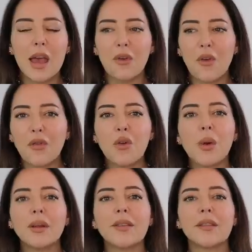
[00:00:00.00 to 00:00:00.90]
If
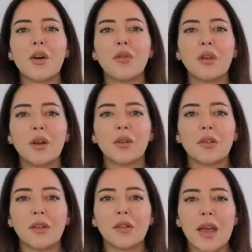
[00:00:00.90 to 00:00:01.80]
everyone's stuff looks
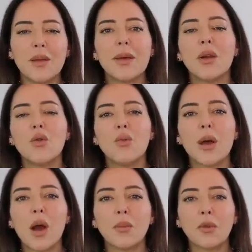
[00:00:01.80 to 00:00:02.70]
the same, it all
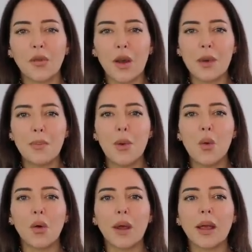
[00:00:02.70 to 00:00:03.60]
becomes very
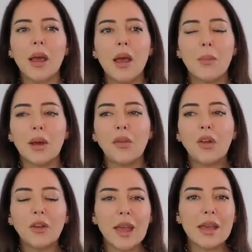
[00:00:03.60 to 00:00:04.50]
boring. But if
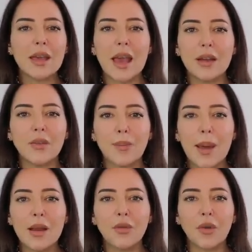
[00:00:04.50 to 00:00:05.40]
you take Kate
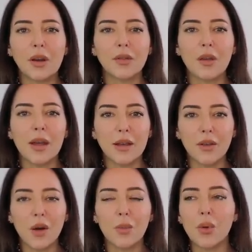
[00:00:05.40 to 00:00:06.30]
Spade, for
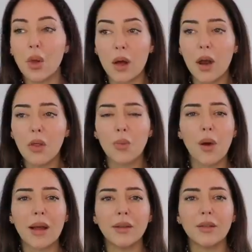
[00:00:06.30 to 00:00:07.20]
example, another
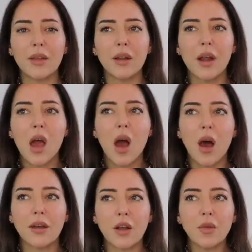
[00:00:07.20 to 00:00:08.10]
brand that
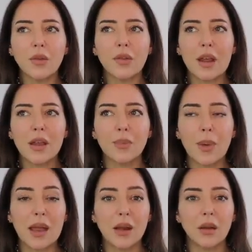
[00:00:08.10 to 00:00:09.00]
I don't see as
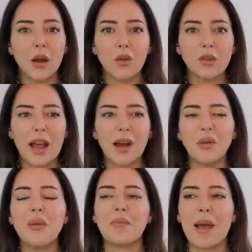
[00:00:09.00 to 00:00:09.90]
being low
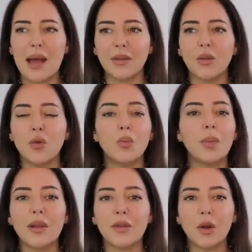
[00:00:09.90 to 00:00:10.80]
down at all,
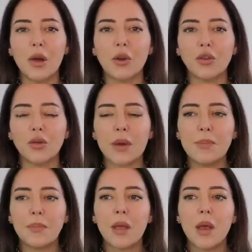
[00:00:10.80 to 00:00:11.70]
but it's not luxury.